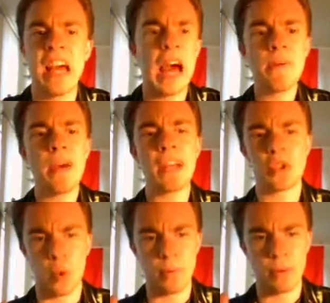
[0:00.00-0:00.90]
in my
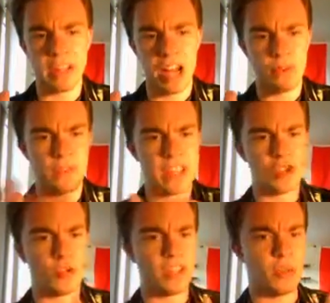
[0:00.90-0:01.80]
dorm right now, in
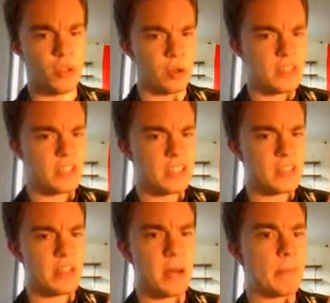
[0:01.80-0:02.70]
case you don't notice this,